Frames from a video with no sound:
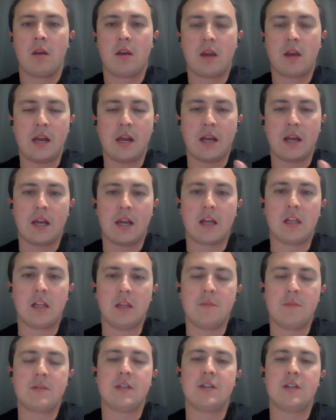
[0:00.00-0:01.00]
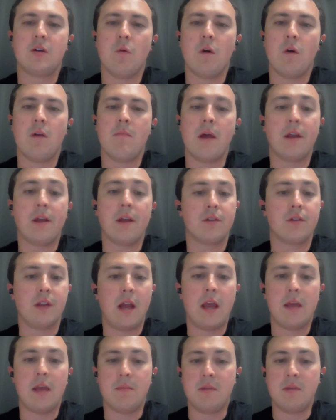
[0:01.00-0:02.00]
Kind of got a glimpse into what Michael and
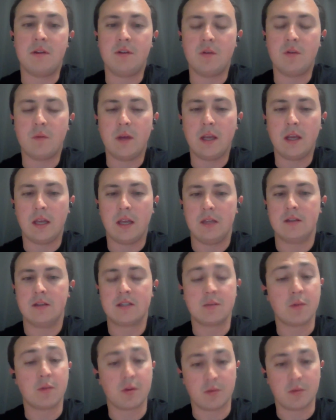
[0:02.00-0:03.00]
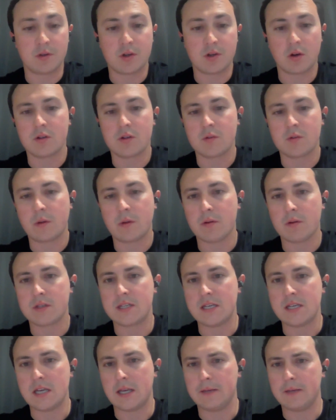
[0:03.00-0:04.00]
I had been doing and some of the returns we were
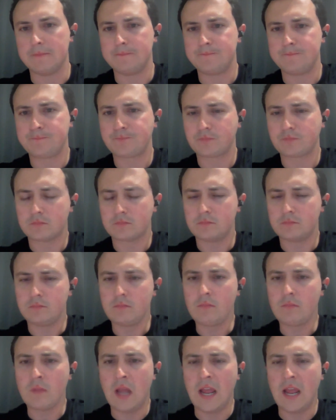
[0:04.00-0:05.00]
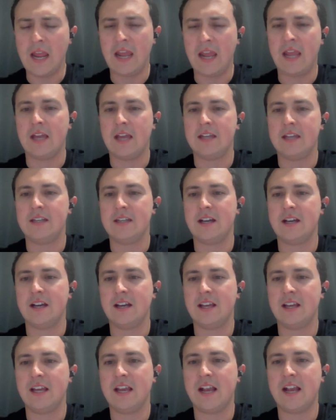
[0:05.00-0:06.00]
seeing. And
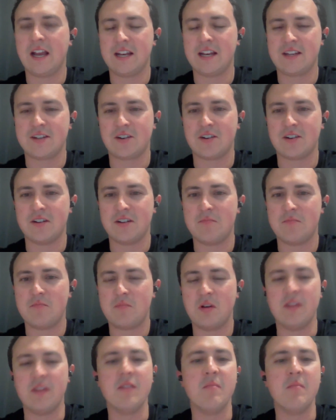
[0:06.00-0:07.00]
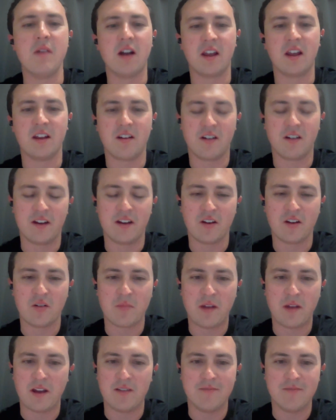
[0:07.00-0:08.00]
he kind of started putting the bug in our ear
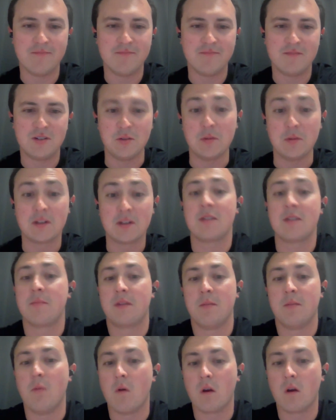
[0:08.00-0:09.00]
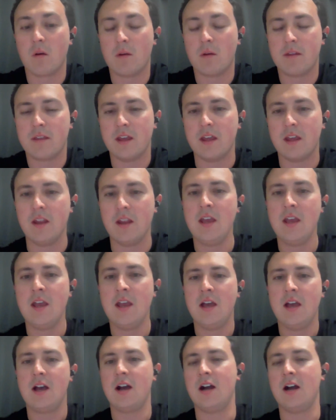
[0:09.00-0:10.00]
about doing something more with it.
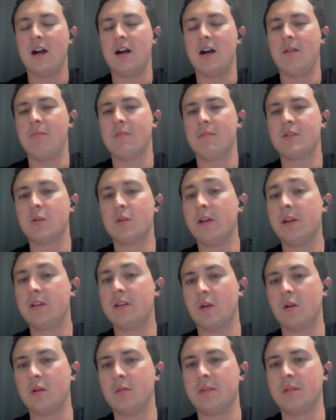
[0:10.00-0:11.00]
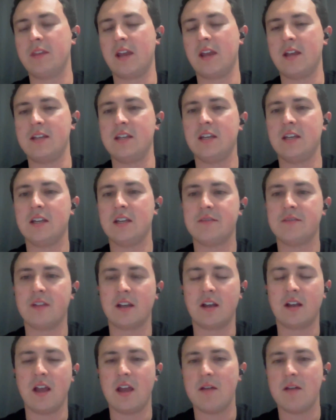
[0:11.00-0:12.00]
So we had toyed with the idea of
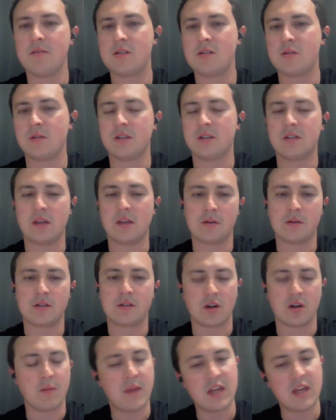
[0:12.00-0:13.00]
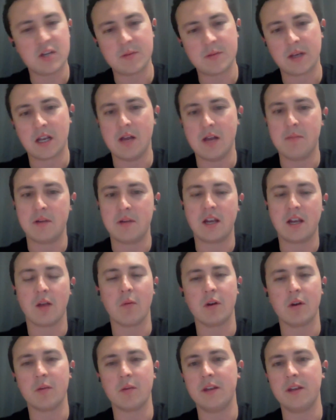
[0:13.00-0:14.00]
like, do we start a management company or
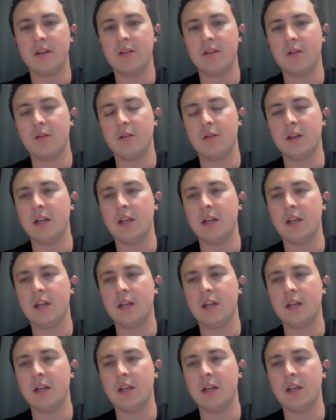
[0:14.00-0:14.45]
what do we do?